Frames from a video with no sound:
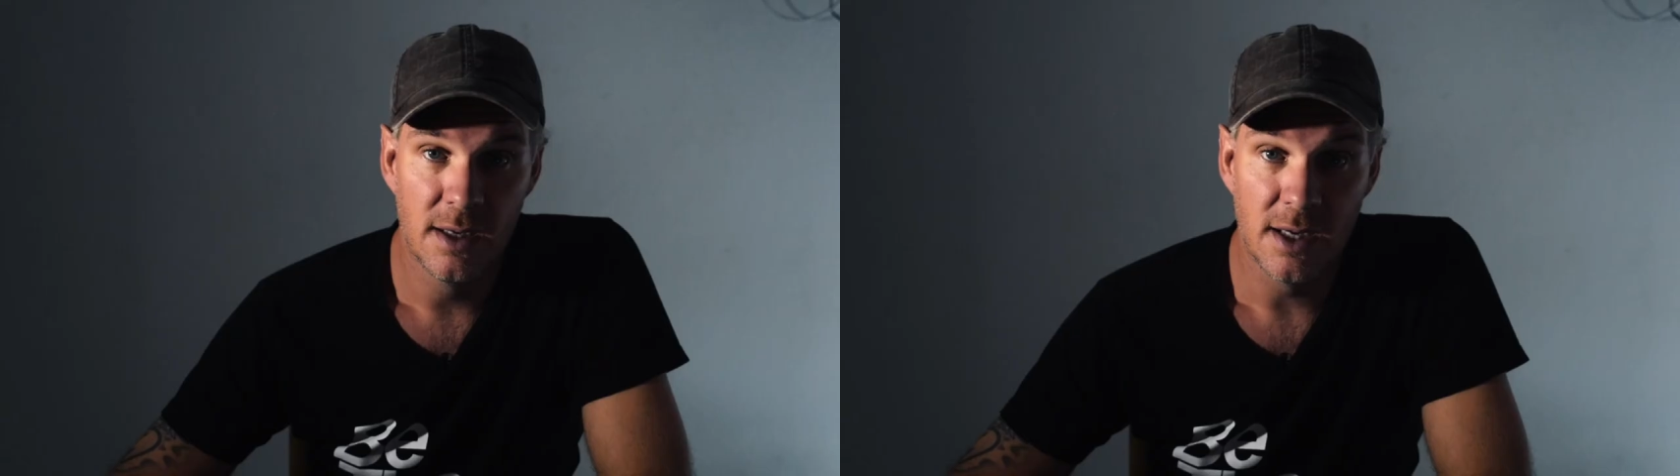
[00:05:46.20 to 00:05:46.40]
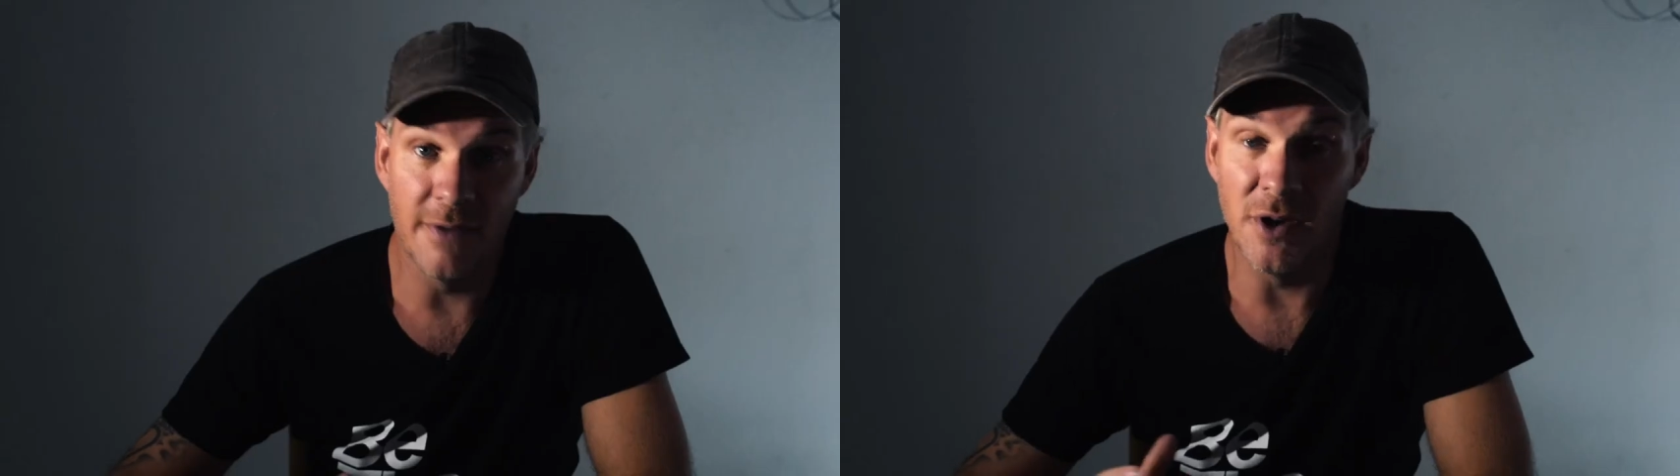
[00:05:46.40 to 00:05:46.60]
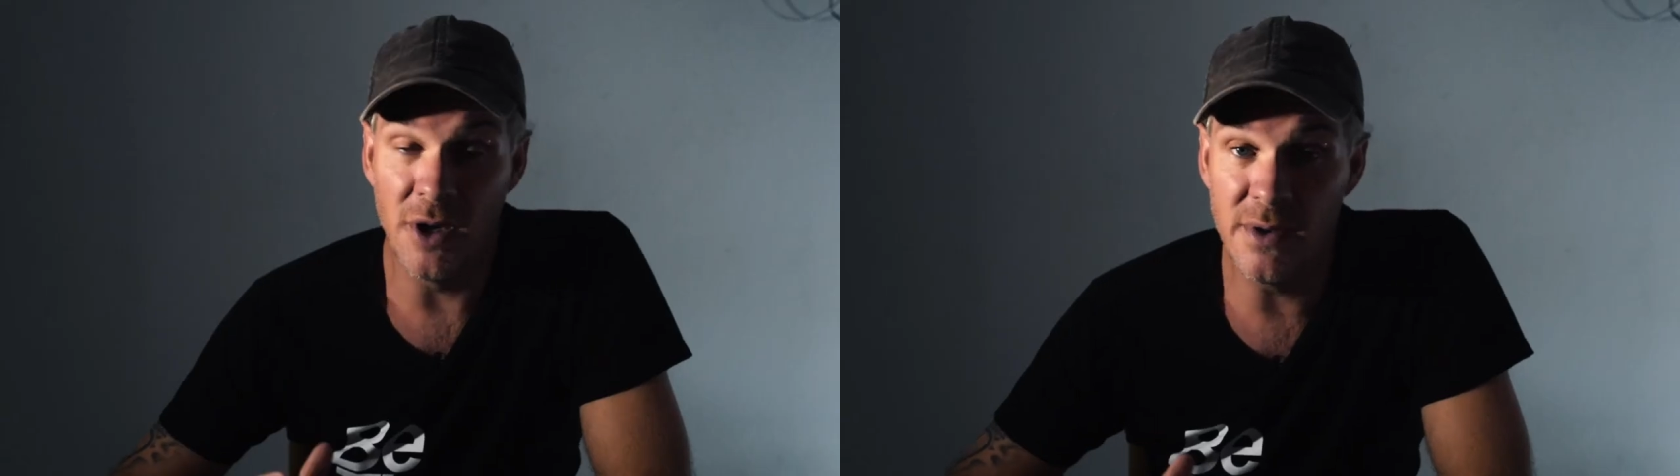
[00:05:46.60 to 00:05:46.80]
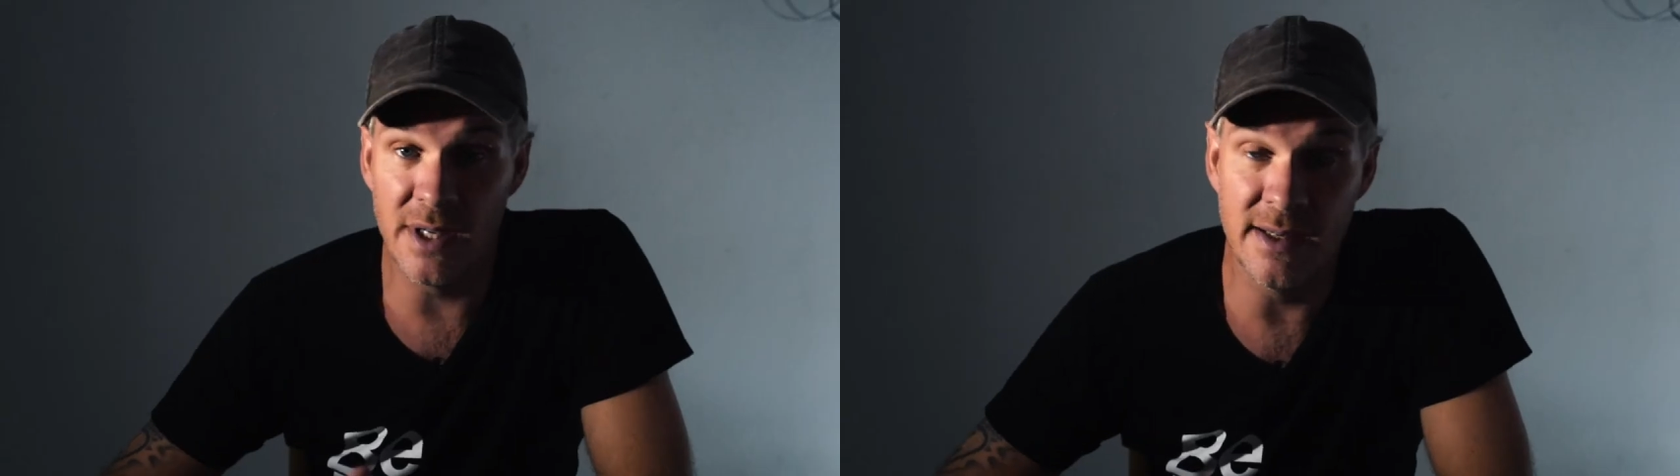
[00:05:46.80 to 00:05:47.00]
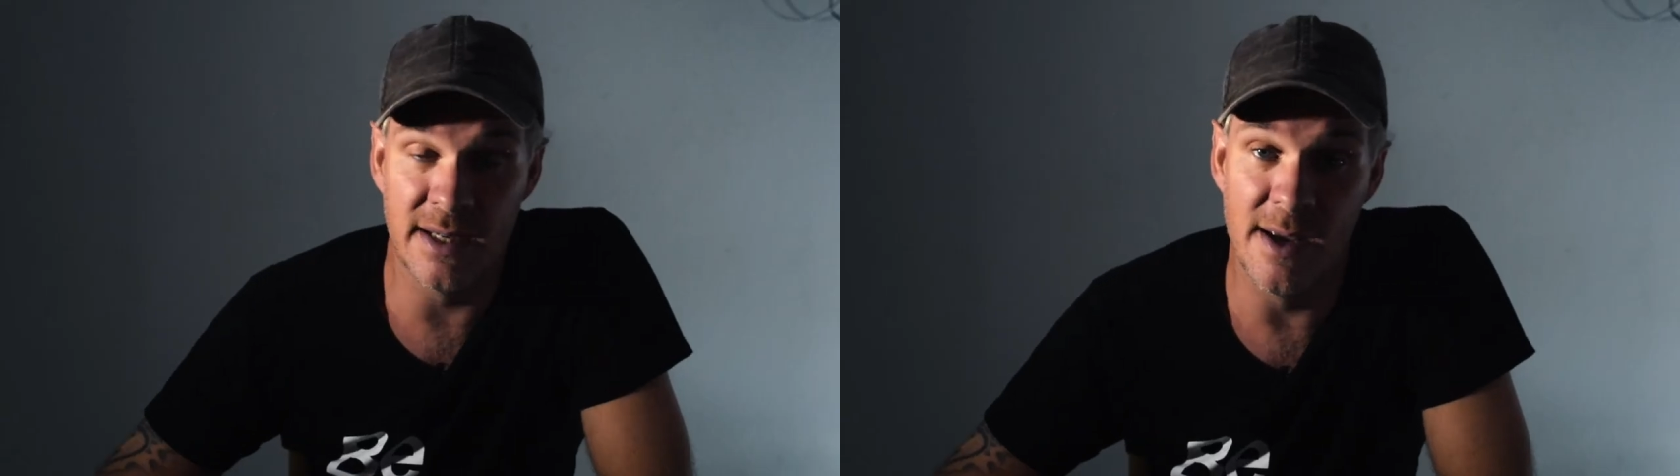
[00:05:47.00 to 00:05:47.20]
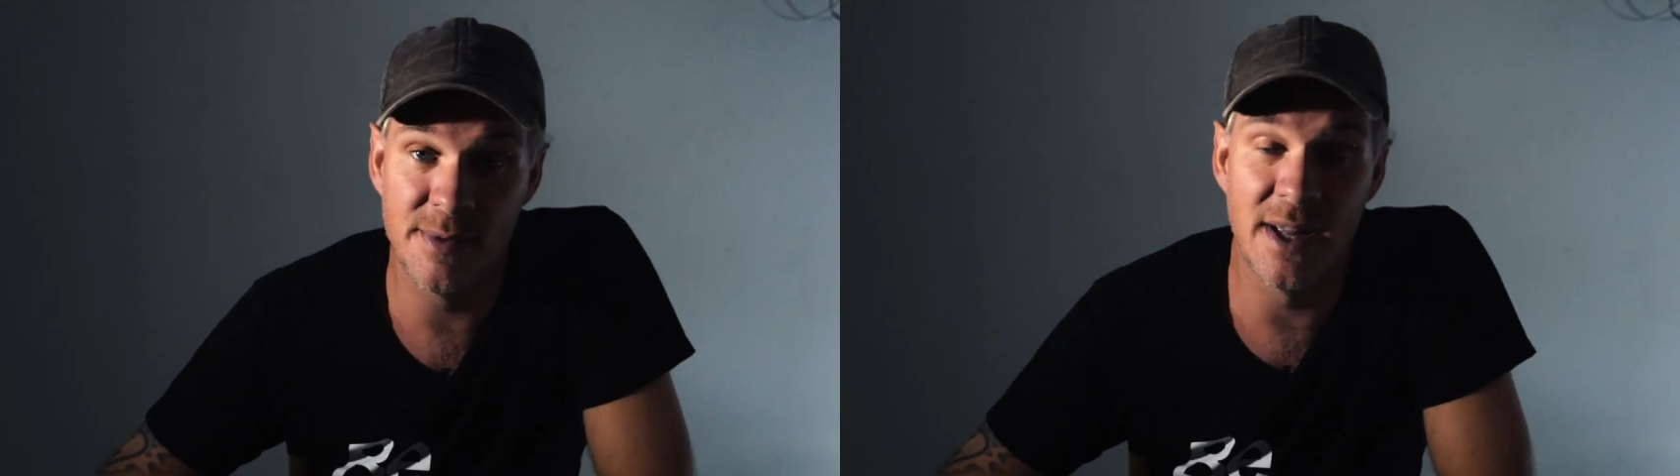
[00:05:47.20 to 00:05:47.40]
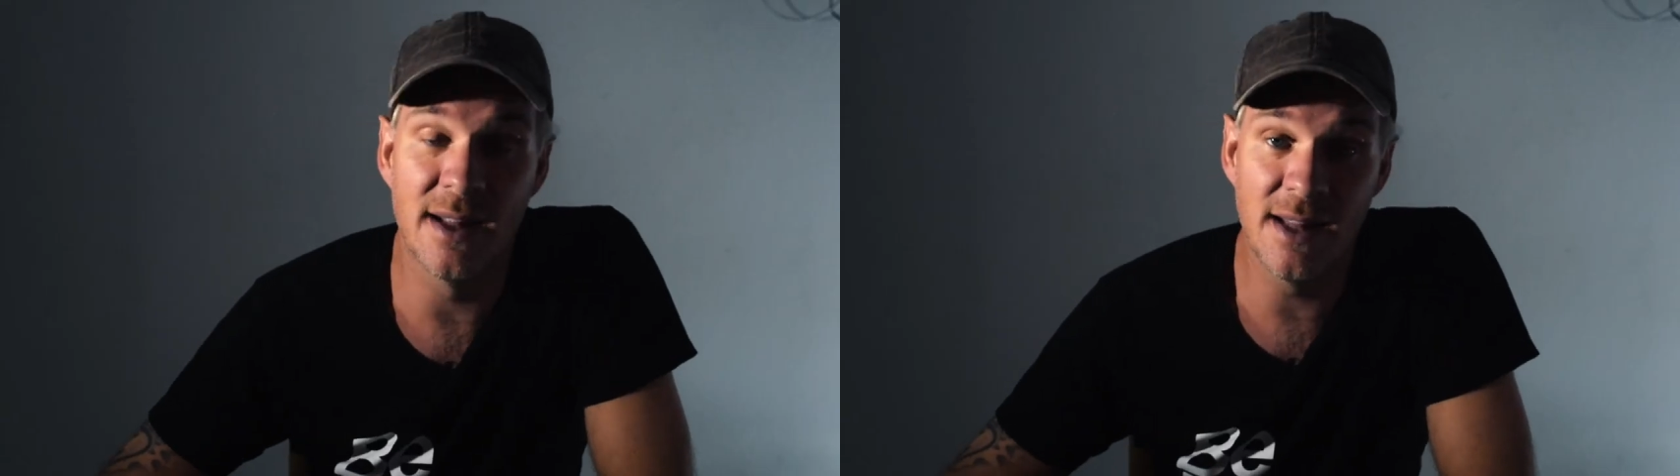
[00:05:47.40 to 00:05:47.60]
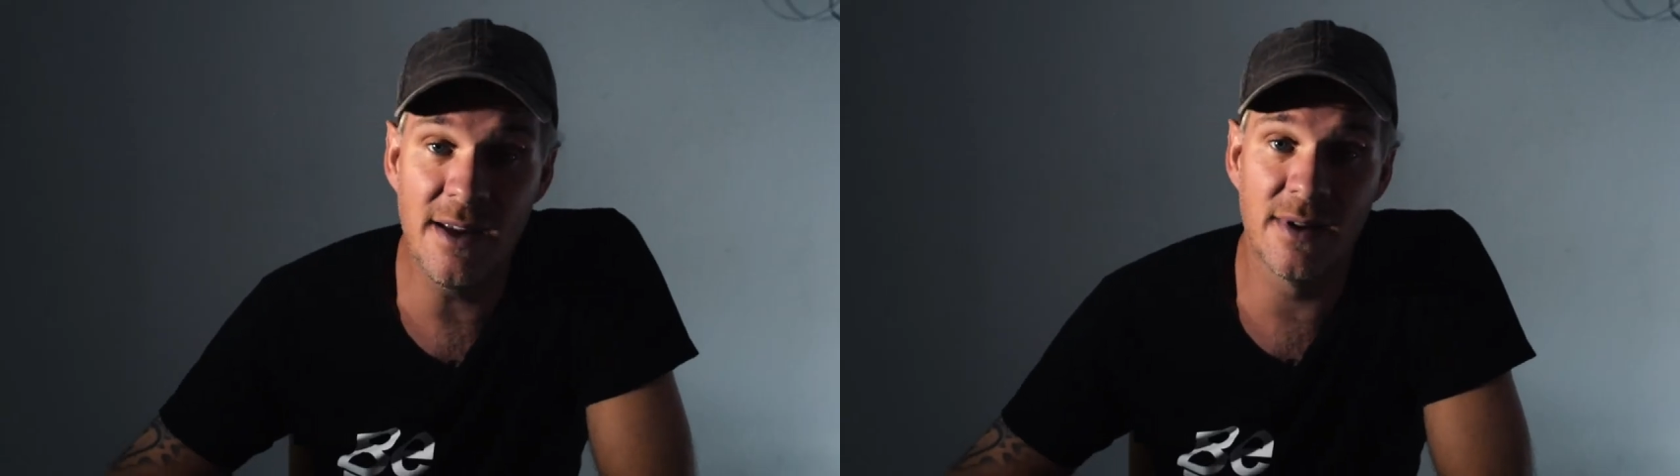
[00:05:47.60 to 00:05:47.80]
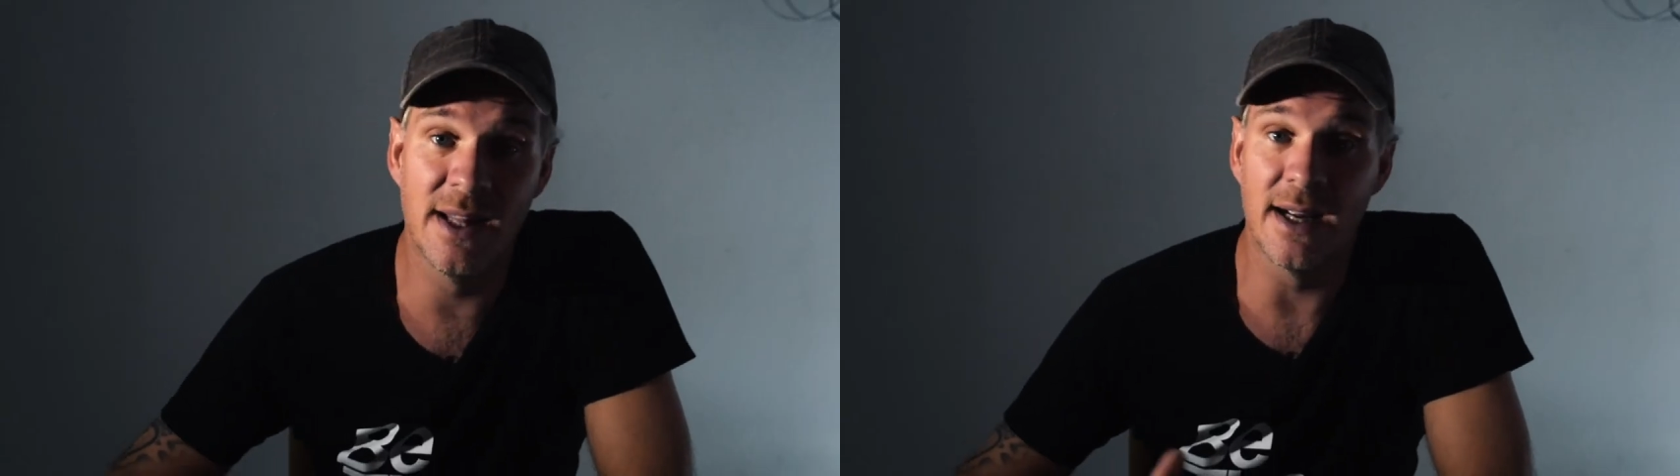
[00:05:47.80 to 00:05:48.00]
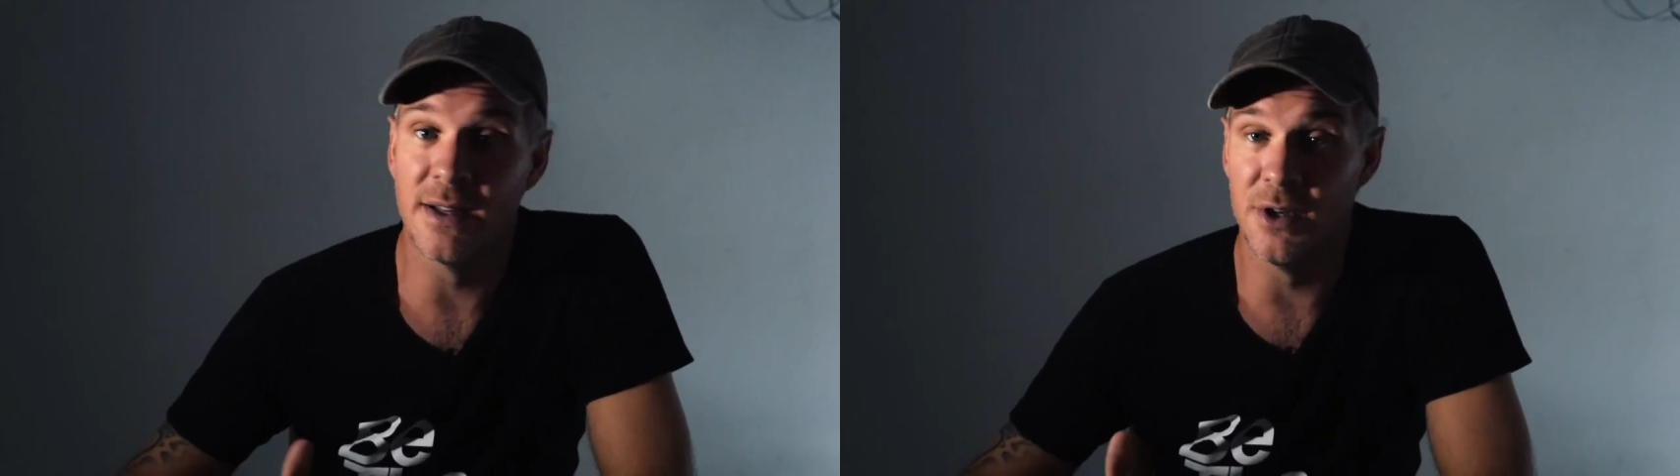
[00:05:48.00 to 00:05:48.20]
If you use these tips, then leave a
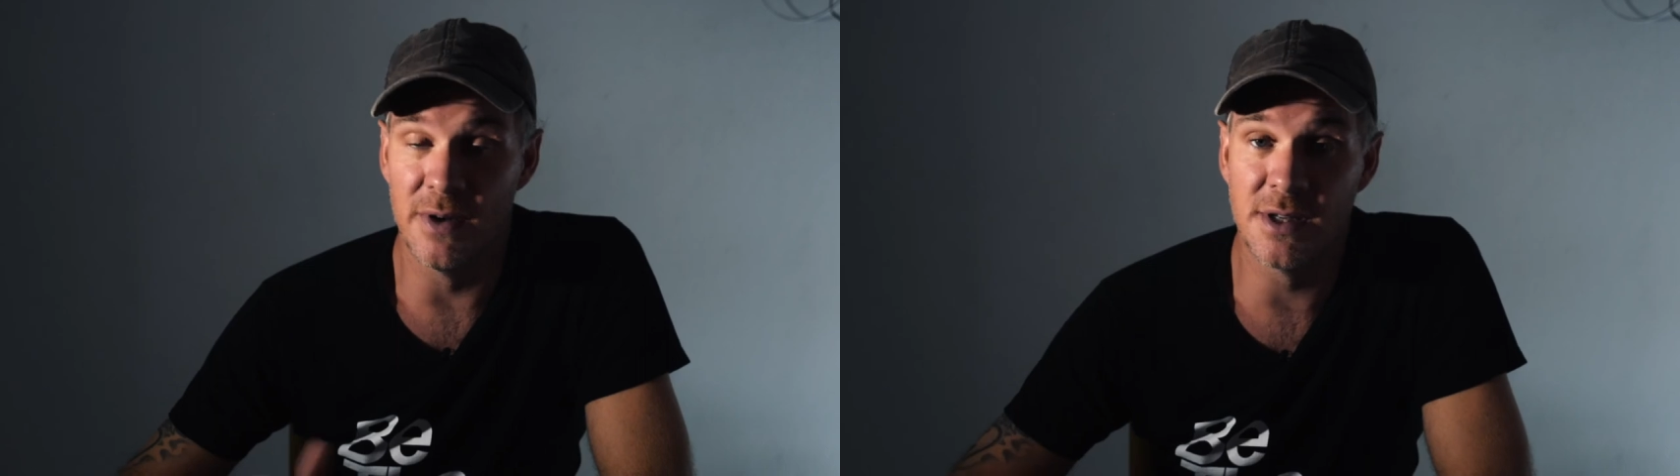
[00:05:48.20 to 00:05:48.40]
link to your